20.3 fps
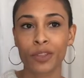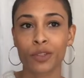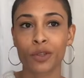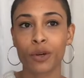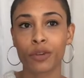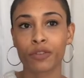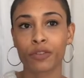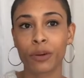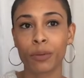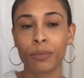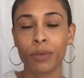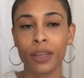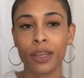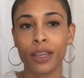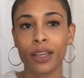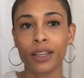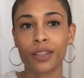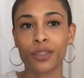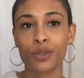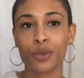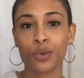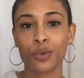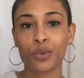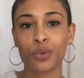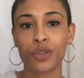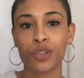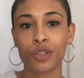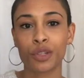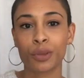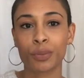So for me
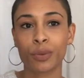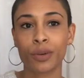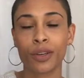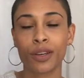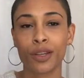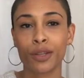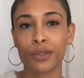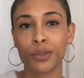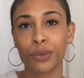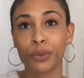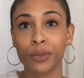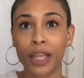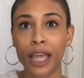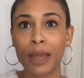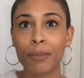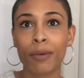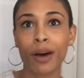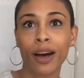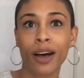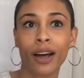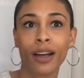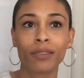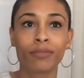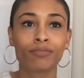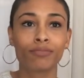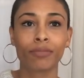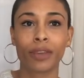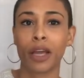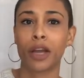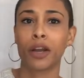to just put Zulema,
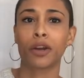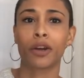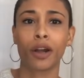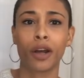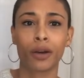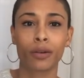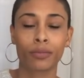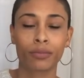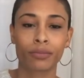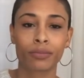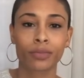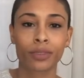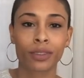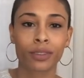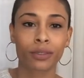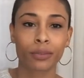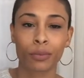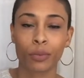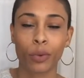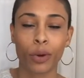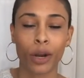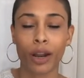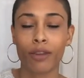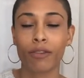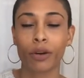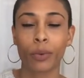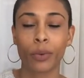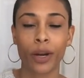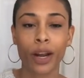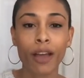I don't know,
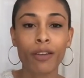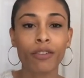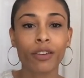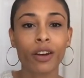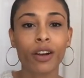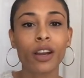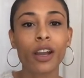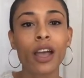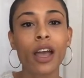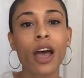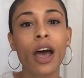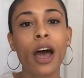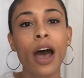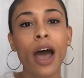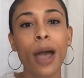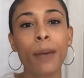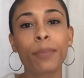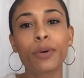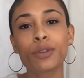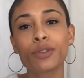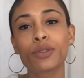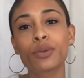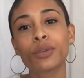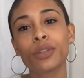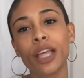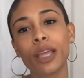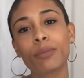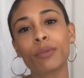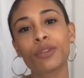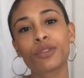whatever. I put
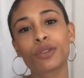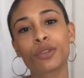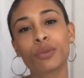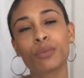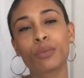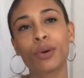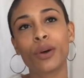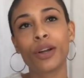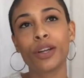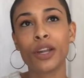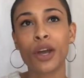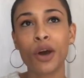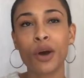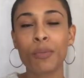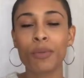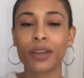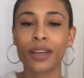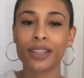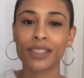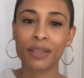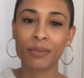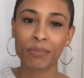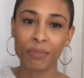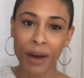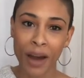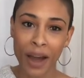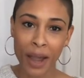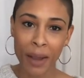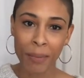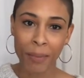Zulema 2.0 because in
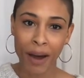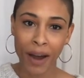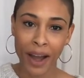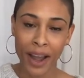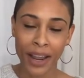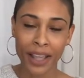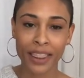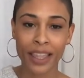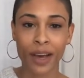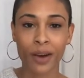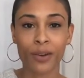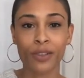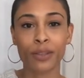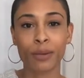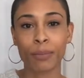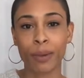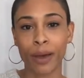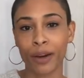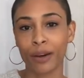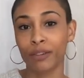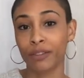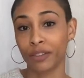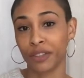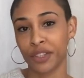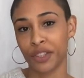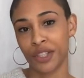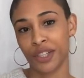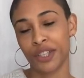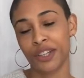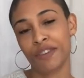my mind that was a better
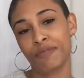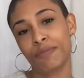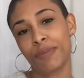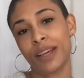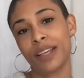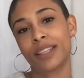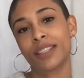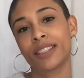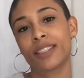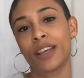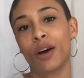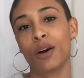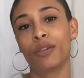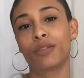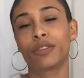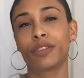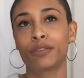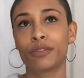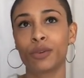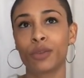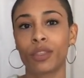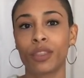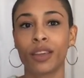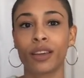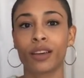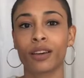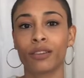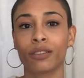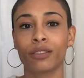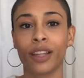version of myself. If you
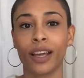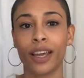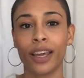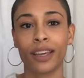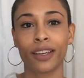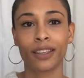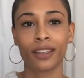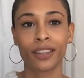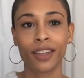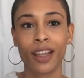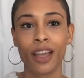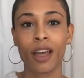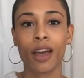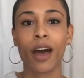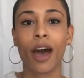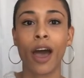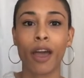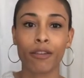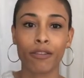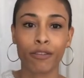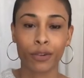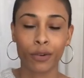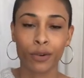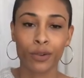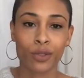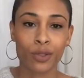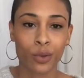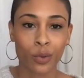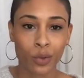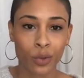think of like
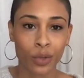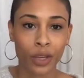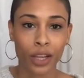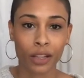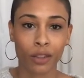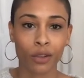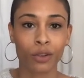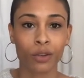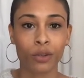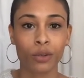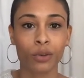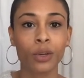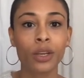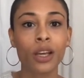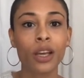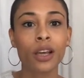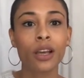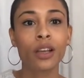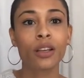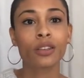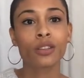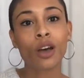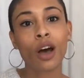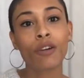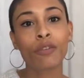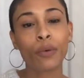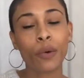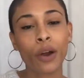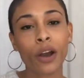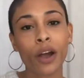iPhones and you get the new
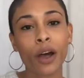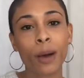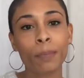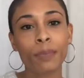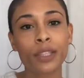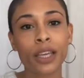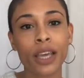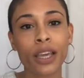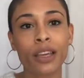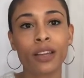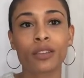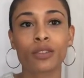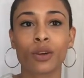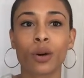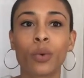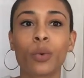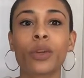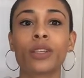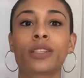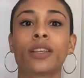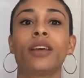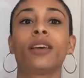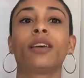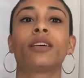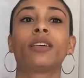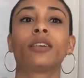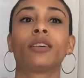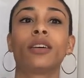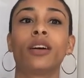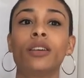software update, it's always
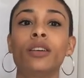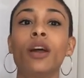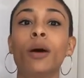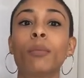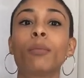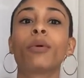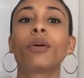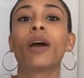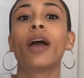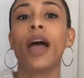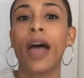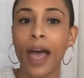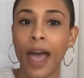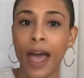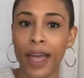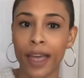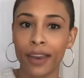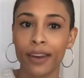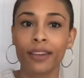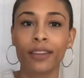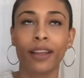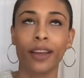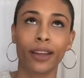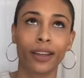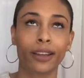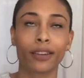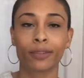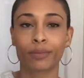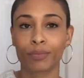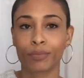like a number ahead,
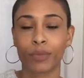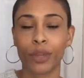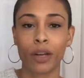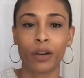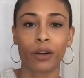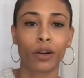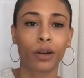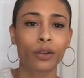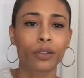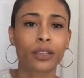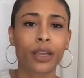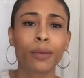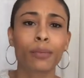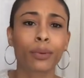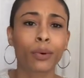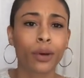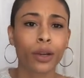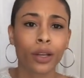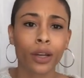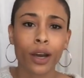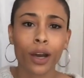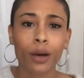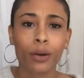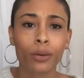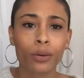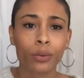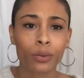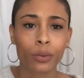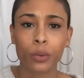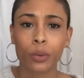like, I don't know,
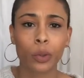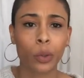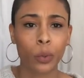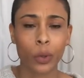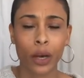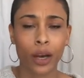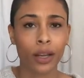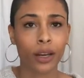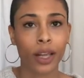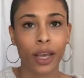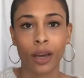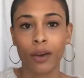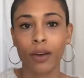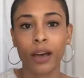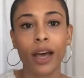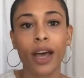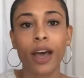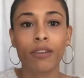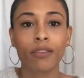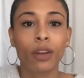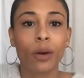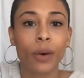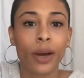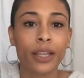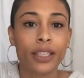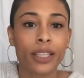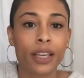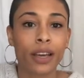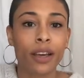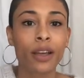10.0? What are we on now? I have no
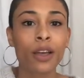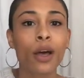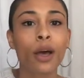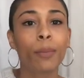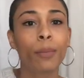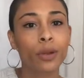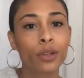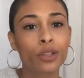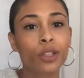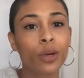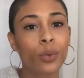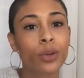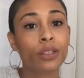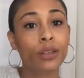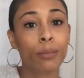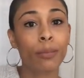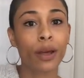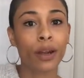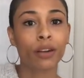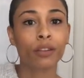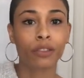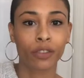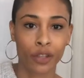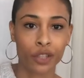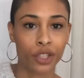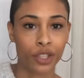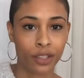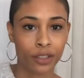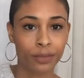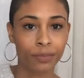idea. But it's always a better
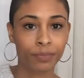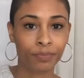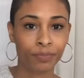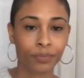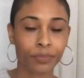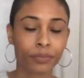version.